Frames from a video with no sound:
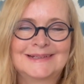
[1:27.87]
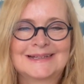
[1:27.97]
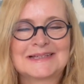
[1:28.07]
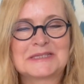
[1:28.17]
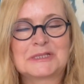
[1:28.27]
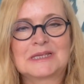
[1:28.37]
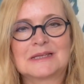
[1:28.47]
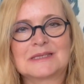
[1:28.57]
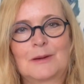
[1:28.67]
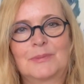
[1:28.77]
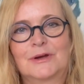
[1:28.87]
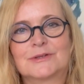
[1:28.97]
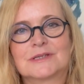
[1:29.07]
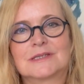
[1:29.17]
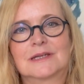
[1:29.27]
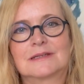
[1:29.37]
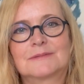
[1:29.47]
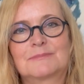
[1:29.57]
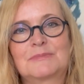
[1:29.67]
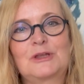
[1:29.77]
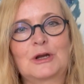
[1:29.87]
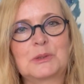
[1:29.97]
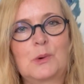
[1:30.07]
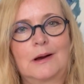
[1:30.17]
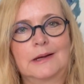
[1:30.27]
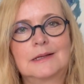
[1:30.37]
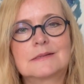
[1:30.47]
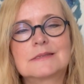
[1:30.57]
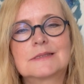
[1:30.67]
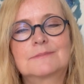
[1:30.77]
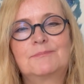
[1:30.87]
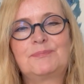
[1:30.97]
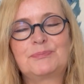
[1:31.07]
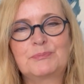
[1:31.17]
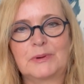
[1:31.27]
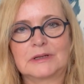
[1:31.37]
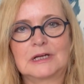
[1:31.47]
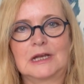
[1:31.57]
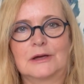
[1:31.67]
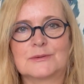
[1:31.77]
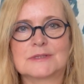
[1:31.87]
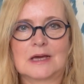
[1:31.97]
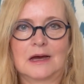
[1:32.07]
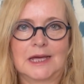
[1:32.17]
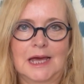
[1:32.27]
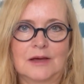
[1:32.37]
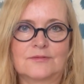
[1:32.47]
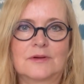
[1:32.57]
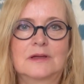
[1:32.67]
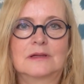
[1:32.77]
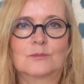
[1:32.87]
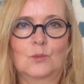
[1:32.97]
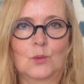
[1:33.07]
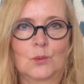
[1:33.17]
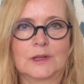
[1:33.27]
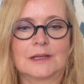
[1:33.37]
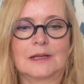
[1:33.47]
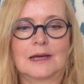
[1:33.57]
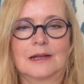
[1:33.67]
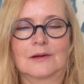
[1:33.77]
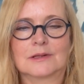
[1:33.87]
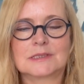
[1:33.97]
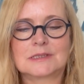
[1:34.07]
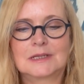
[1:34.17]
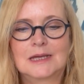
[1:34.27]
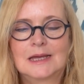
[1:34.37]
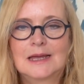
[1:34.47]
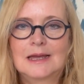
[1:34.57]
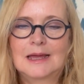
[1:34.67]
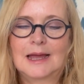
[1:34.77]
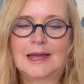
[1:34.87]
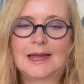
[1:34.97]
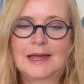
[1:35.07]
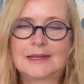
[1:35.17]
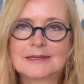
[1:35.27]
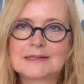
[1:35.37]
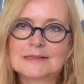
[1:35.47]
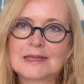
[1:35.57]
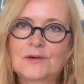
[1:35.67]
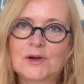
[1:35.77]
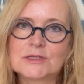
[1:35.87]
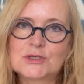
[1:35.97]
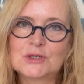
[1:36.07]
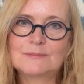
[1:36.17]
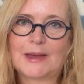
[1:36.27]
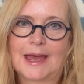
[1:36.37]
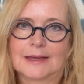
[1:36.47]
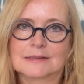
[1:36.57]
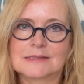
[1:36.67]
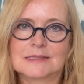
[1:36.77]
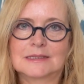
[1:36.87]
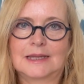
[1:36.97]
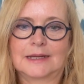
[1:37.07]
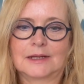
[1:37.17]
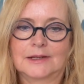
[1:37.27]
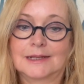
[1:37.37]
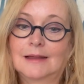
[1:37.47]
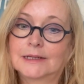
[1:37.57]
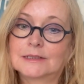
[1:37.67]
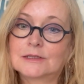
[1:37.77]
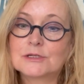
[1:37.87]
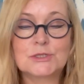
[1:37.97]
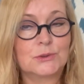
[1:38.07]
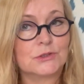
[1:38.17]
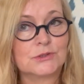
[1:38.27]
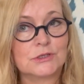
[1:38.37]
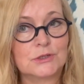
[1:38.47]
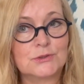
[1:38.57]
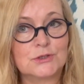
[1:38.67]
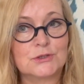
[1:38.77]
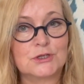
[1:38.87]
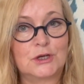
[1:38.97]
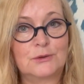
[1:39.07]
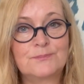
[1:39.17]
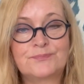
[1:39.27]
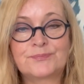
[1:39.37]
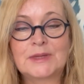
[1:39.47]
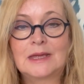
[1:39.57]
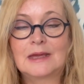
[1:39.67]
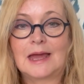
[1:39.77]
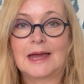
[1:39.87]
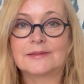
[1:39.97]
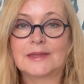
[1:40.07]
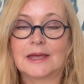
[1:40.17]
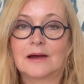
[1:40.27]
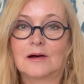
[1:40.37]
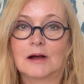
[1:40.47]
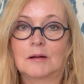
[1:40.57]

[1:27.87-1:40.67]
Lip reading: since I purchased it. Not quite, but close. I have worn it a lot. And there are two bags that I'd like to introduce you to, and they are